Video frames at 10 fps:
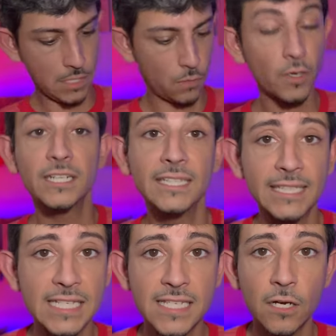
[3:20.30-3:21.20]
We're gonna let
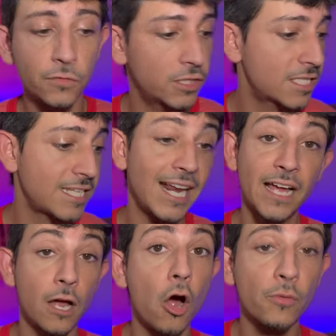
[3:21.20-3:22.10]
that settle for just a second.
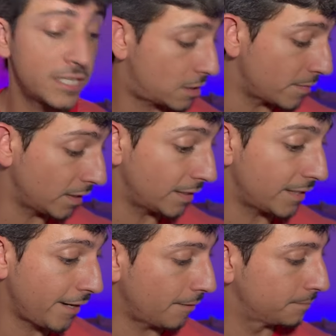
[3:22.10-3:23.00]
I already smell it in the
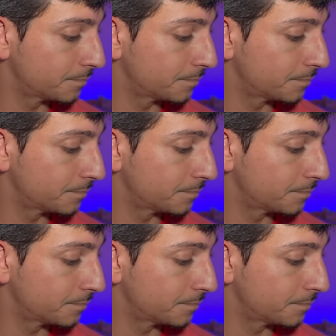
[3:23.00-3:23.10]
air.